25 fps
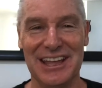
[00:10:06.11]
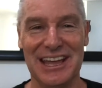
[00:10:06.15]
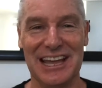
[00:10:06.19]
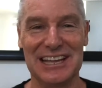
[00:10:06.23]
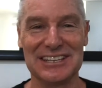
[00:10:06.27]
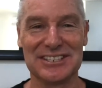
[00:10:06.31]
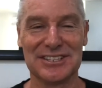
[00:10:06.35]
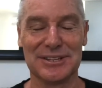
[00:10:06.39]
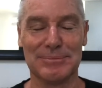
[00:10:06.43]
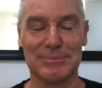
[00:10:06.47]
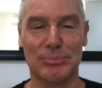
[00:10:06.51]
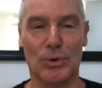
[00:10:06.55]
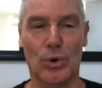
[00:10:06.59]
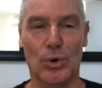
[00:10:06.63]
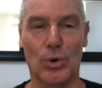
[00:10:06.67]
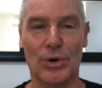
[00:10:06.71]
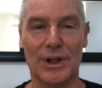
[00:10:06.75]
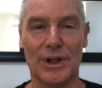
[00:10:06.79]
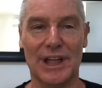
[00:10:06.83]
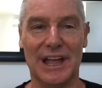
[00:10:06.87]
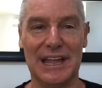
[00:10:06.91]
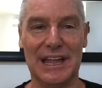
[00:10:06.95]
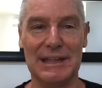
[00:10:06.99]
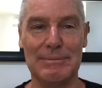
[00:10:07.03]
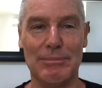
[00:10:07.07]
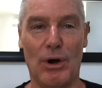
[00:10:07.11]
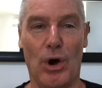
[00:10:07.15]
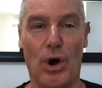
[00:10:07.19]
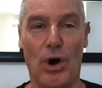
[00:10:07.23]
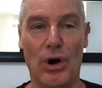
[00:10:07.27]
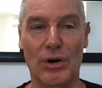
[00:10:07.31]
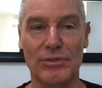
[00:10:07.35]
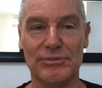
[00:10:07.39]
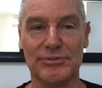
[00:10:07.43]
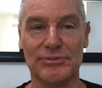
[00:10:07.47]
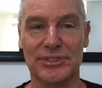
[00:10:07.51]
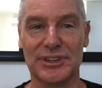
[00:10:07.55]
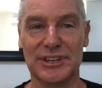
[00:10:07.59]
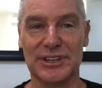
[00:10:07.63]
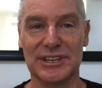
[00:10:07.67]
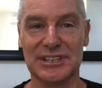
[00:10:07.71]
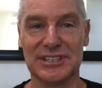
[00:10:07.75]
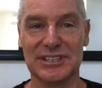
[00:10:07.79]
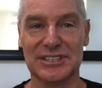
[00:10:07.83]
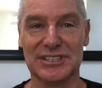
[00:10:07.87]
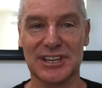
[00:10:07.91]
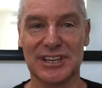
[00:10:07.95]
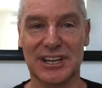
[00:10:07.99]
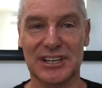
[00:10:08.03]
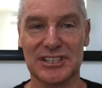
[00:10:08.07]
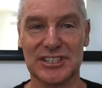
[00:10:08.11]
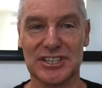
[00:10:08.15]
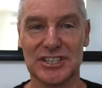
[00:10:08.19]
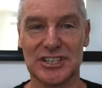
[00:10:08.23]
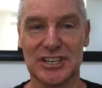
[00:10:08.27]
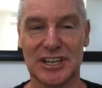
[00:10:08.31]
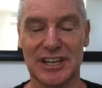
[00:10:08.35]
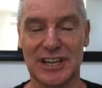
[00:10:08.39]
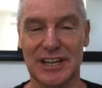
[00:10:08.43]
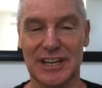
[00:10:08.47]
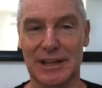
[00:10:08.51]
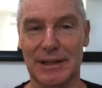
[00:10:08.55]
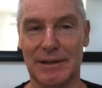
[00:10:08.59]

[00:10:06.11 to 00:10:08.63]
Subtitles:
as the ball came off the in-touch